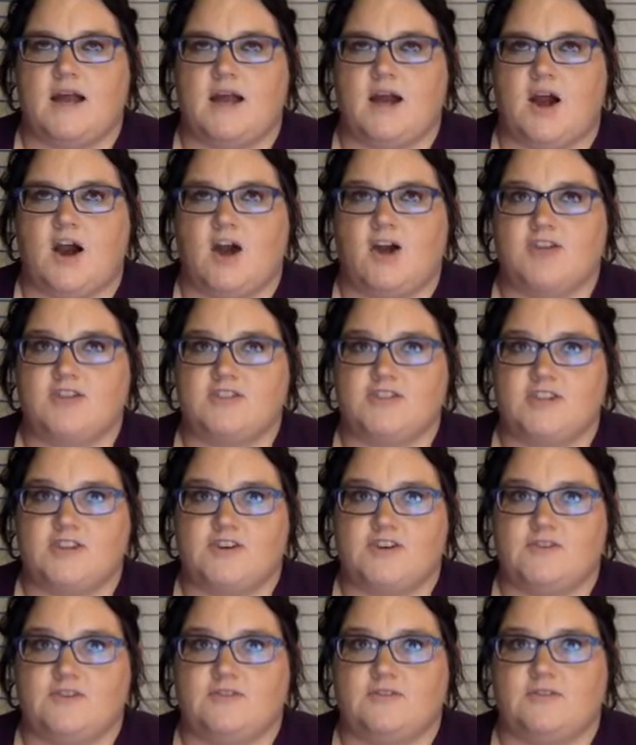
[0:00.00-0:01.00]

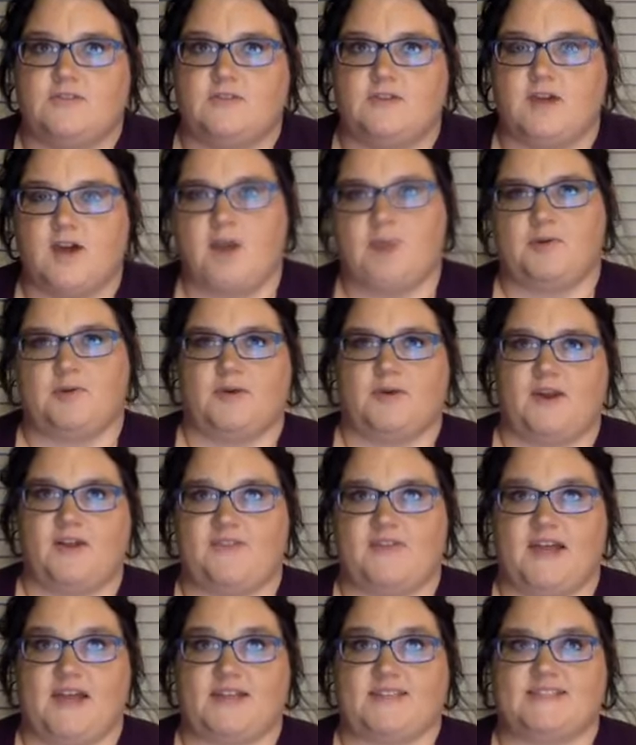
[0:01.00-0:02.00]
Also, up around
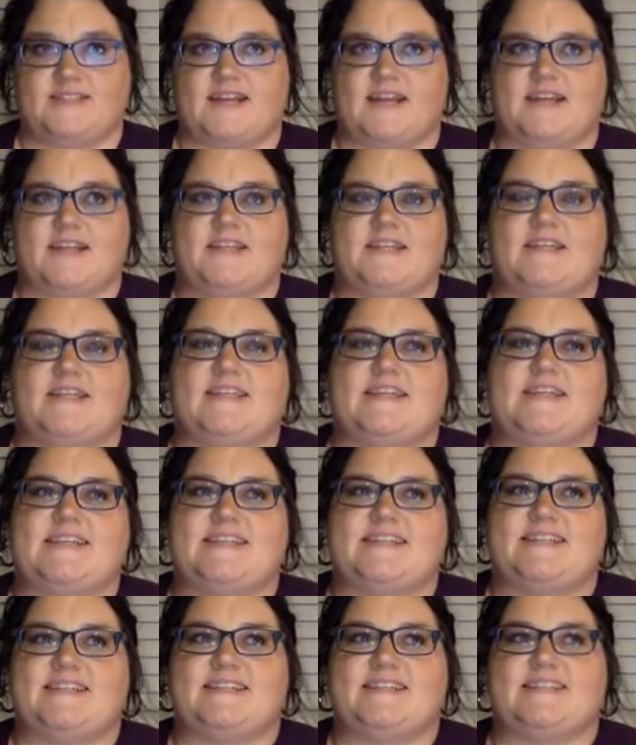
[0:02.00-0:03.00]
that side
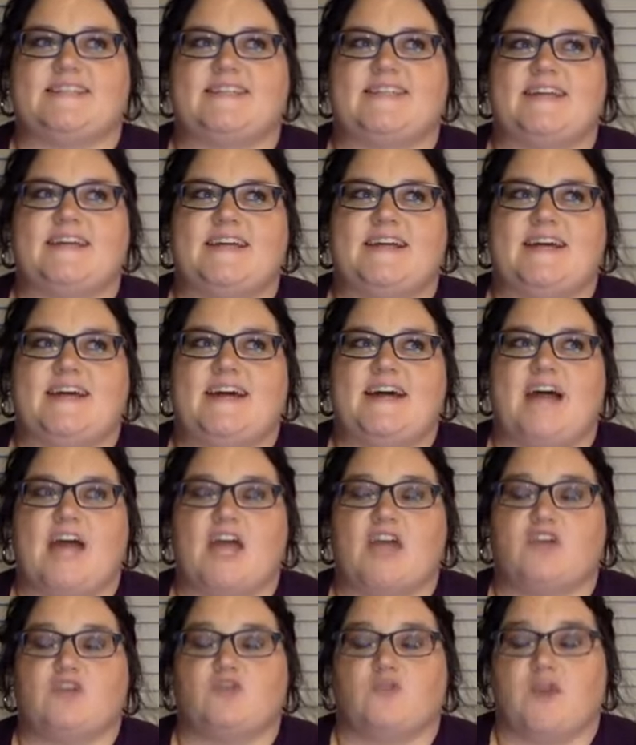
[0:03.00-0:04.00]
is
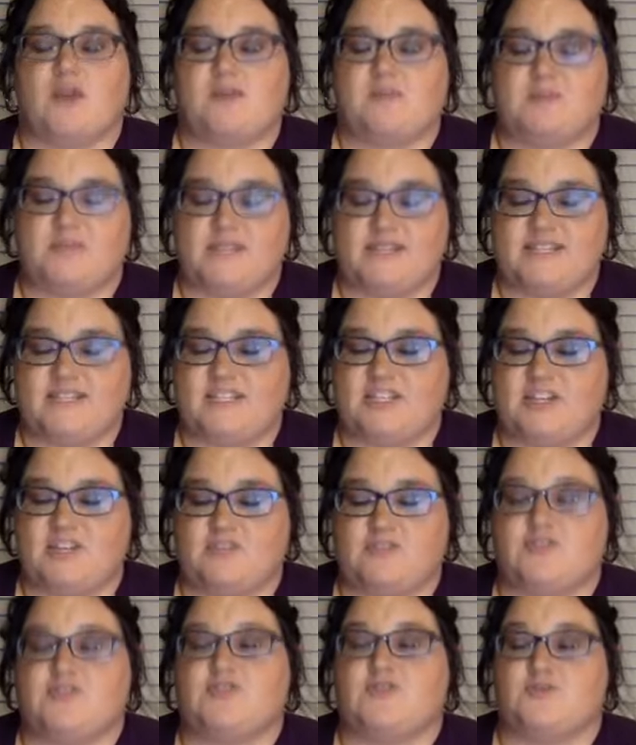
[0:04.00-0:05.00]
a great place to go
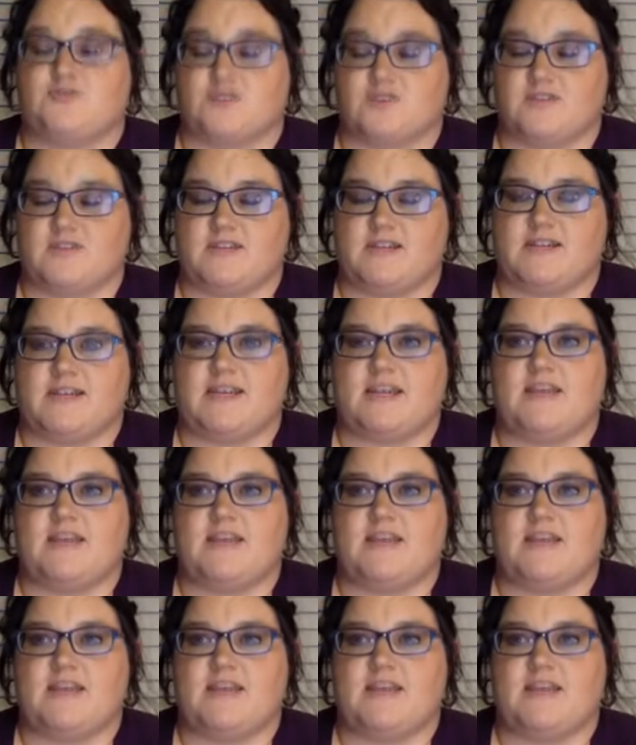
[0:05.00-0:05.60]
snorkeling.